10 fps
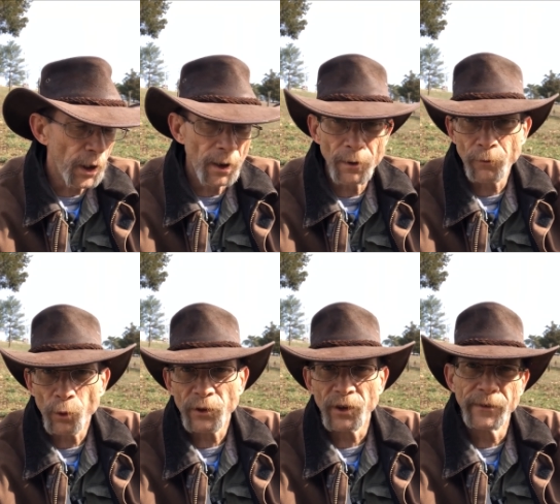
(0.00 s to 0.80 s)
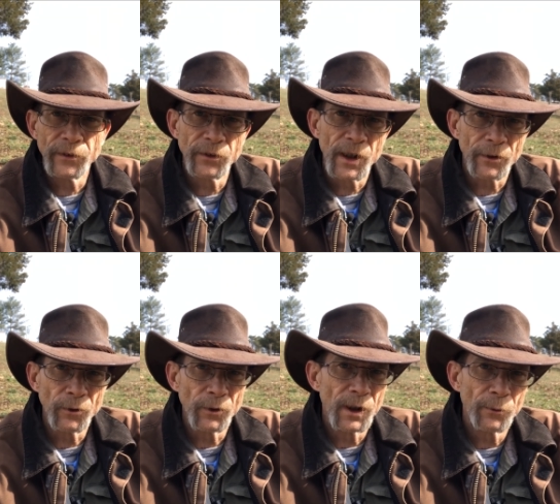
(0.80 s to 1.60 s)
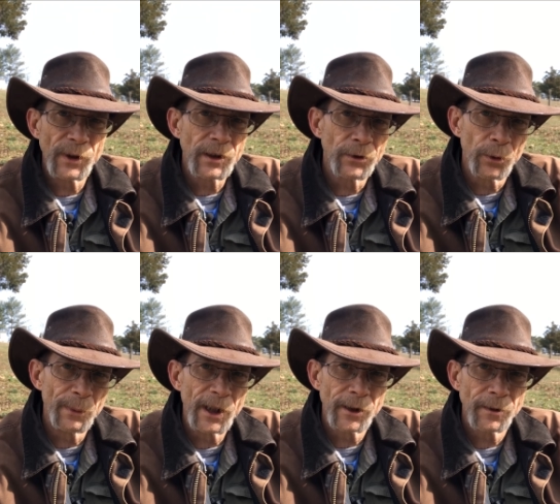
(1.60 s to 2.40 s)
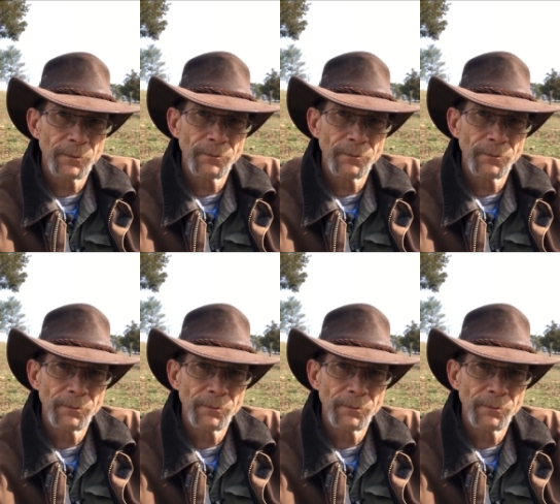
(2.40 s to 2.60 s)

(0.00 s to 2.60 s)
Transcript: unfortunately, there's not a whole lot we can do about it.